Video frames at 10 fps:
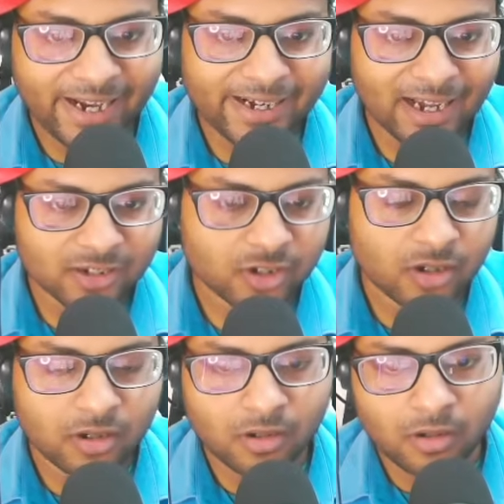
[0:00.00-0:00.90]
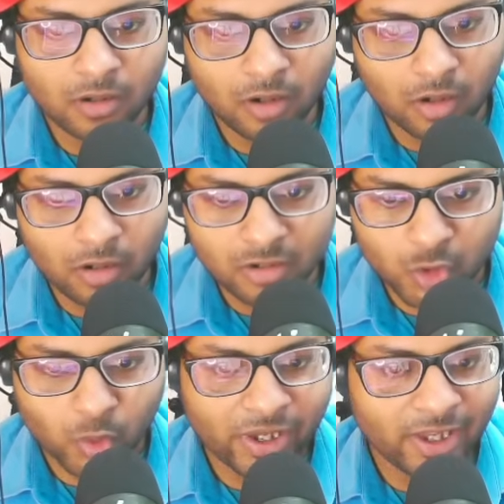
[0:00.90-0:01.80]
task.
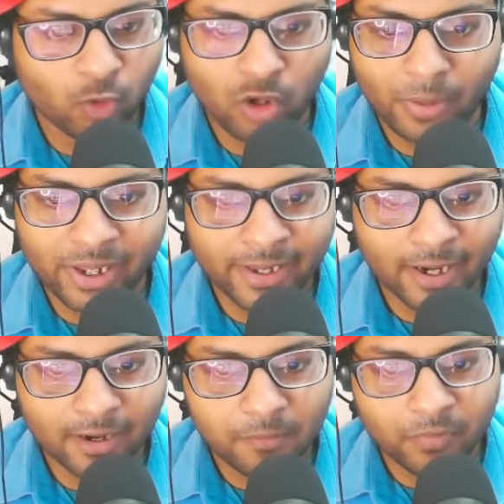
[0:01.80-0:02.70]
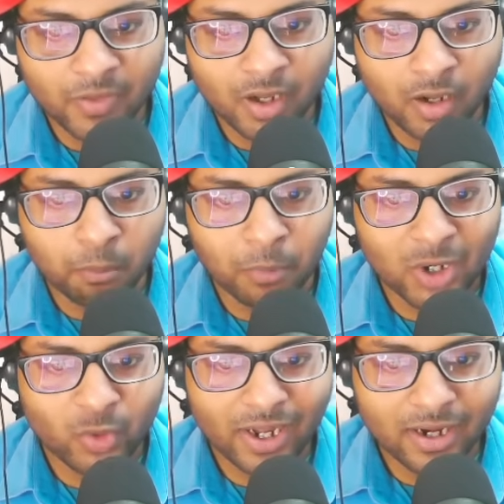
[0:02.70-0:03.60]
So key will be here. But
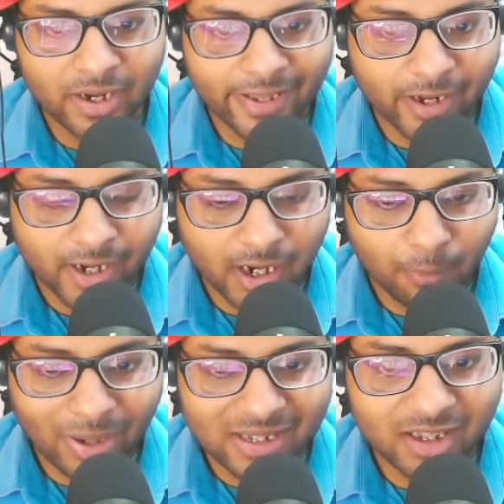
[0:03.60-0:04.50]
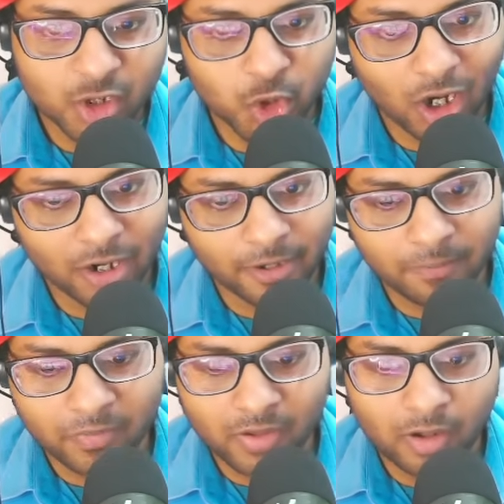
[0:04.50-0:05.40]
we can combine the shard.
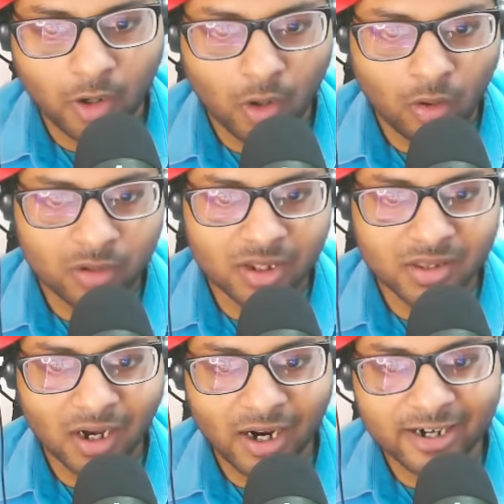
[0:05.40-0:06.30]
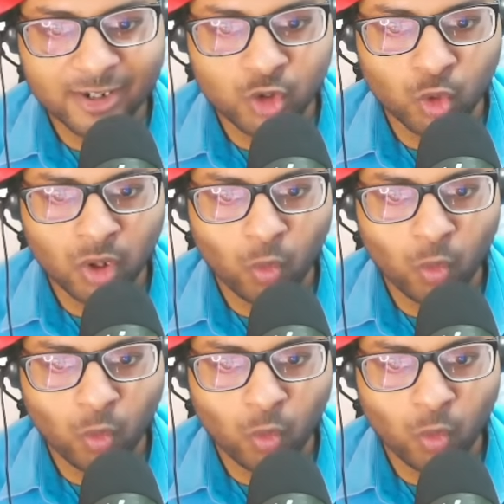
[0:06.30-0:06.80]
On the 3rd June,